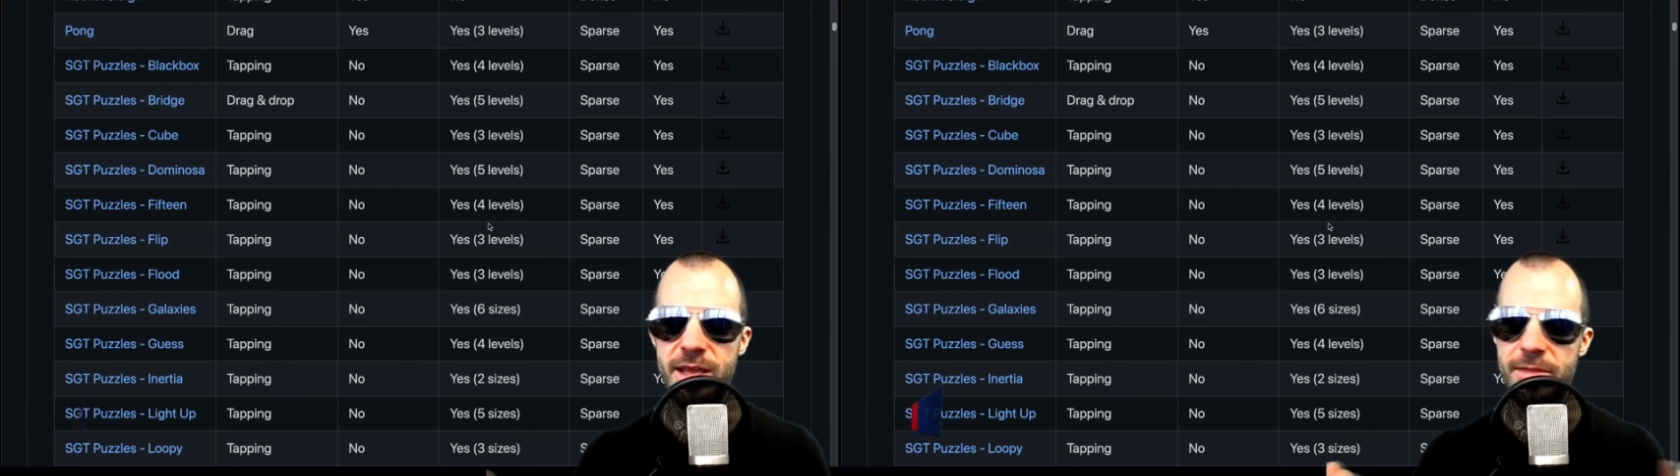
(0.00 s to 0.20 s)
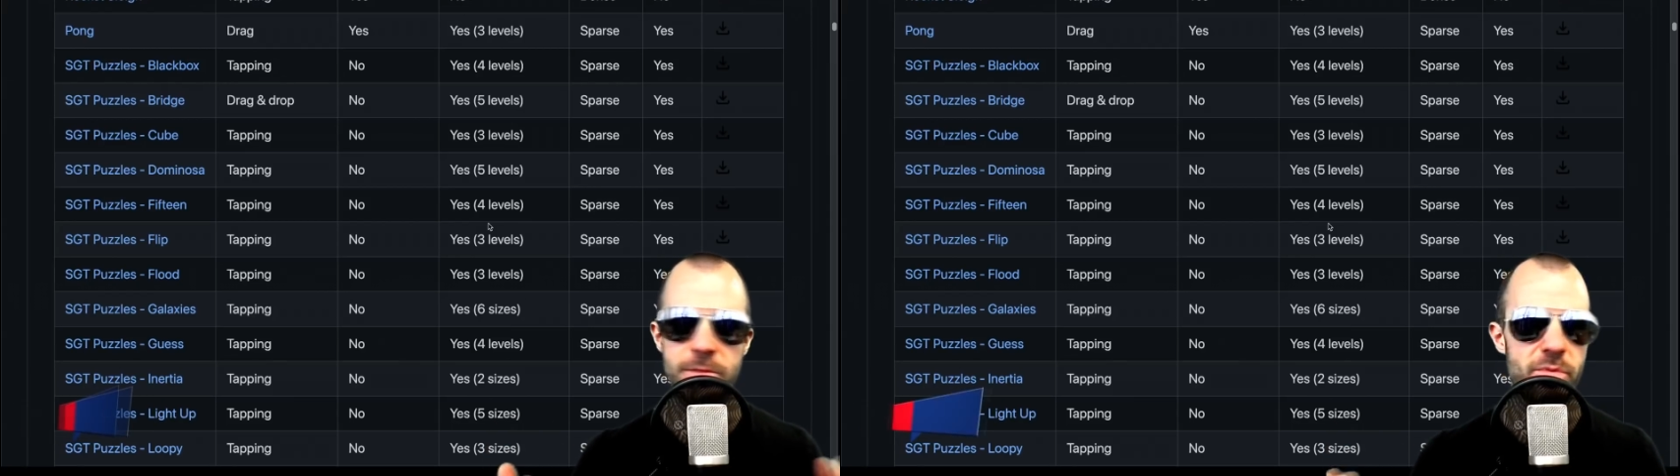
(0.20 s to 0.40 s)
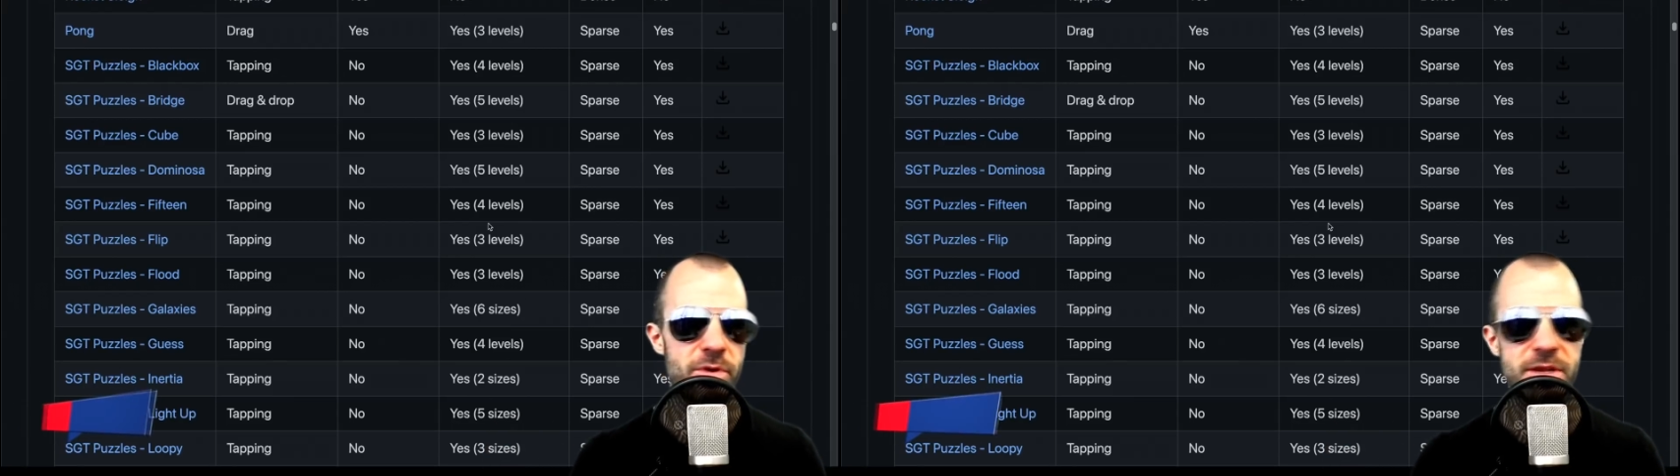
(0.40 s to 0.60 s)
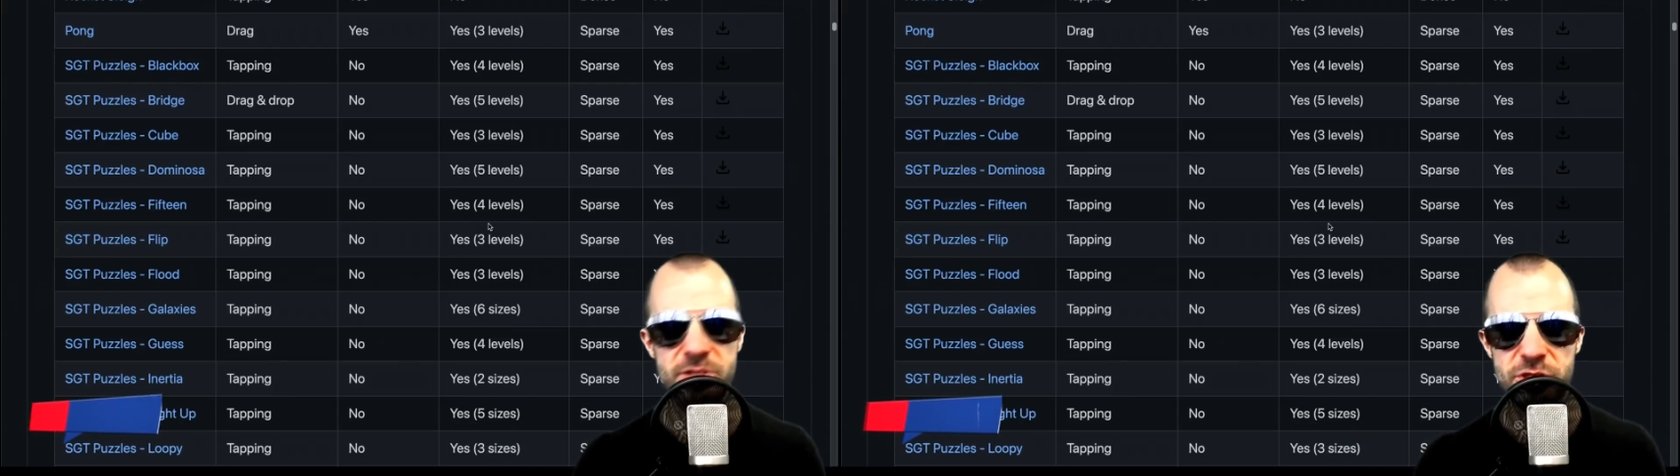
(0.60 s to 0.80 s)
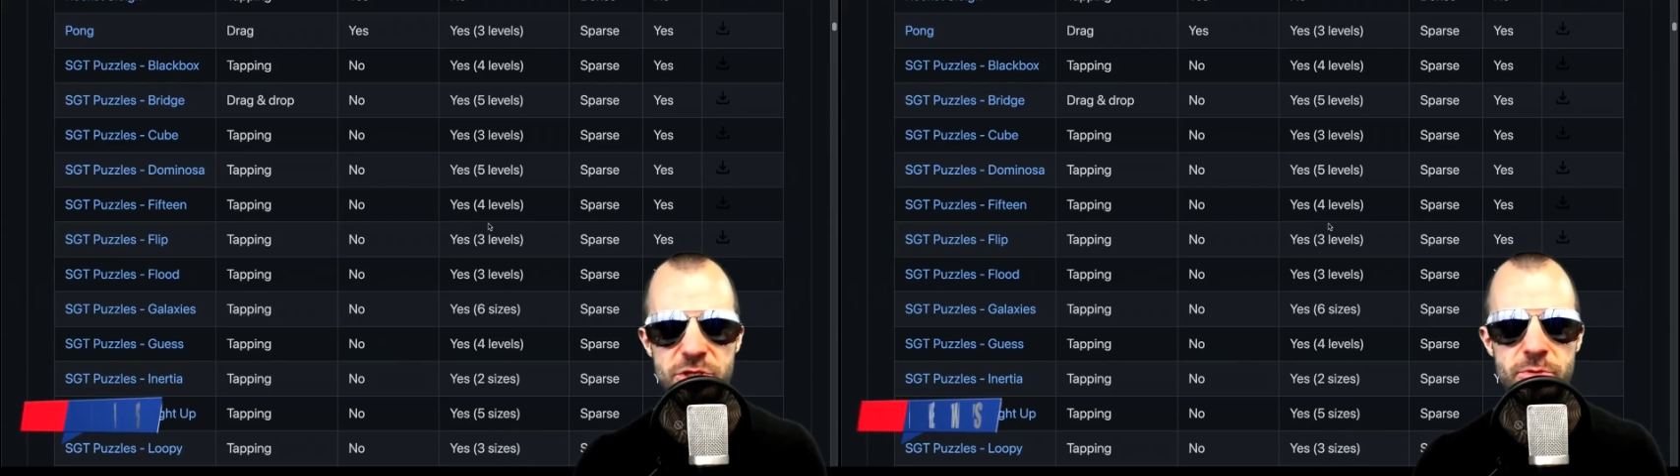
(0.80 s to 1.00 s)
and the
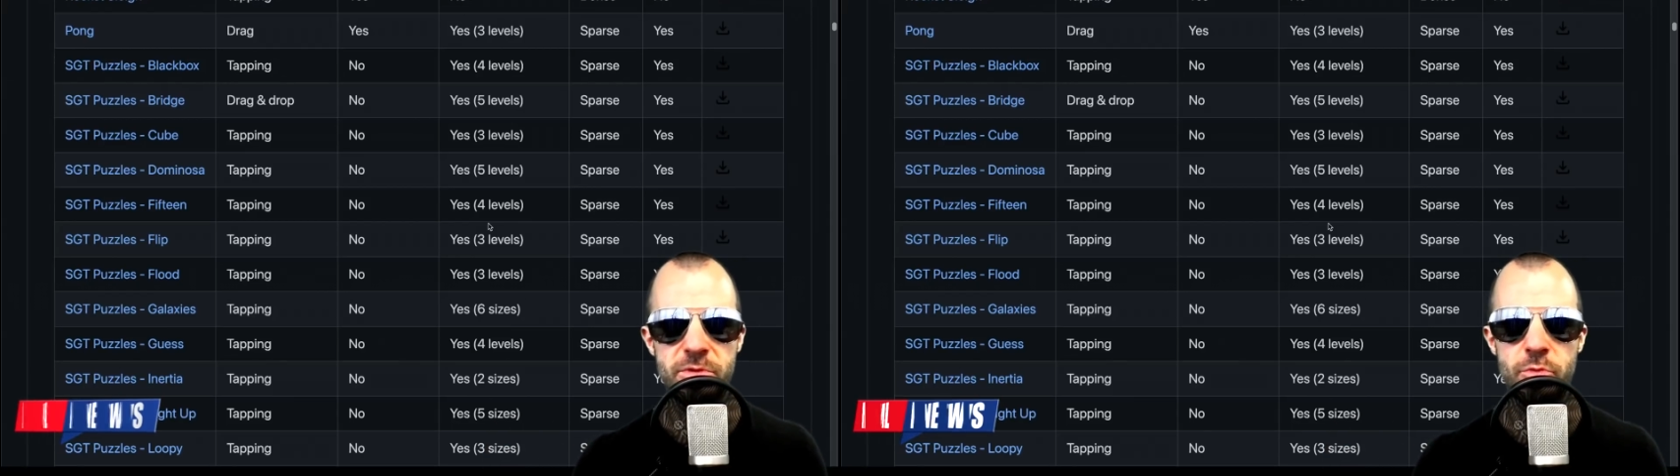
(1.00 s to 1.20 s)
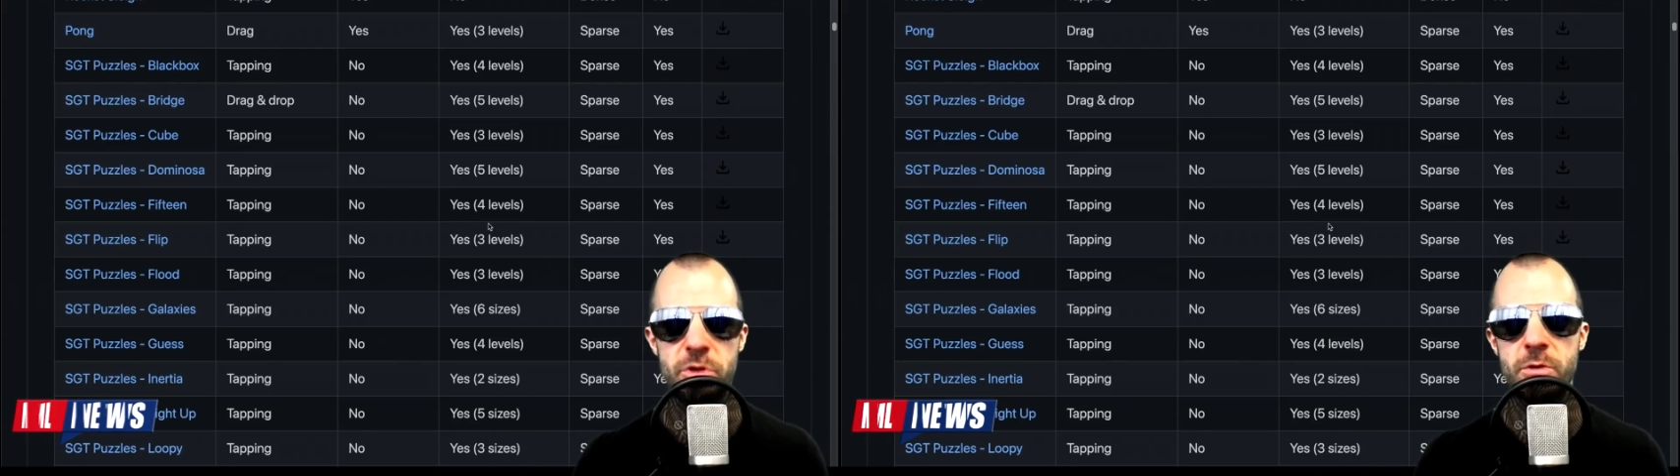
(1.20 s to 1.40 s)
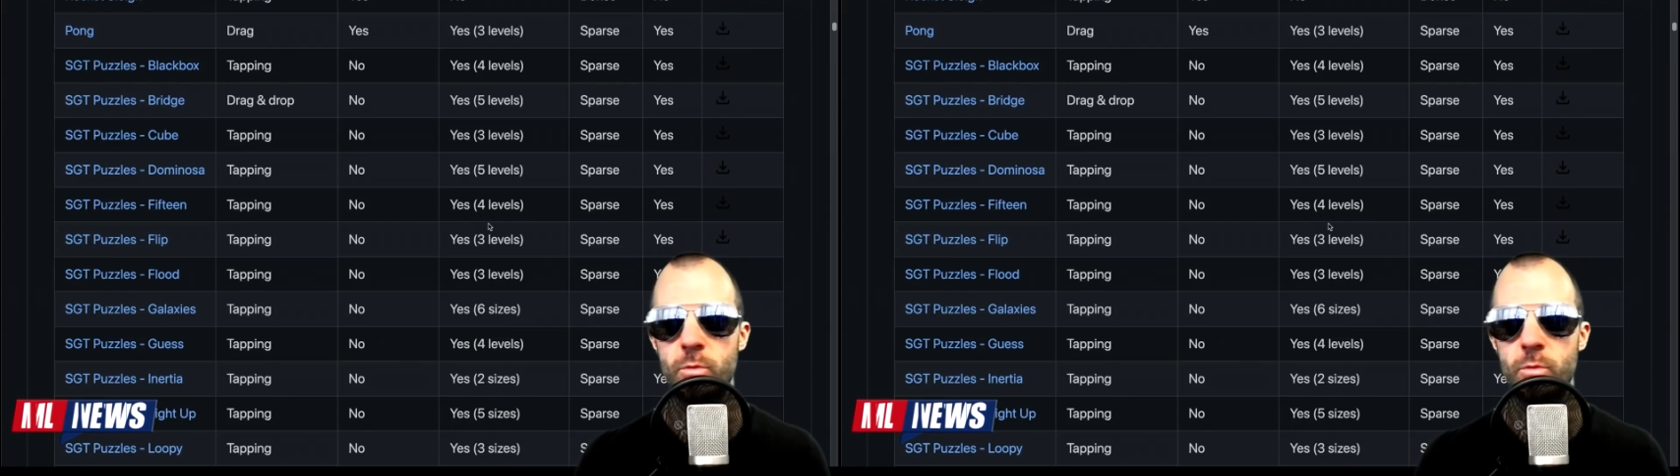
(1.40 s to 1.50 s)
bridge to the real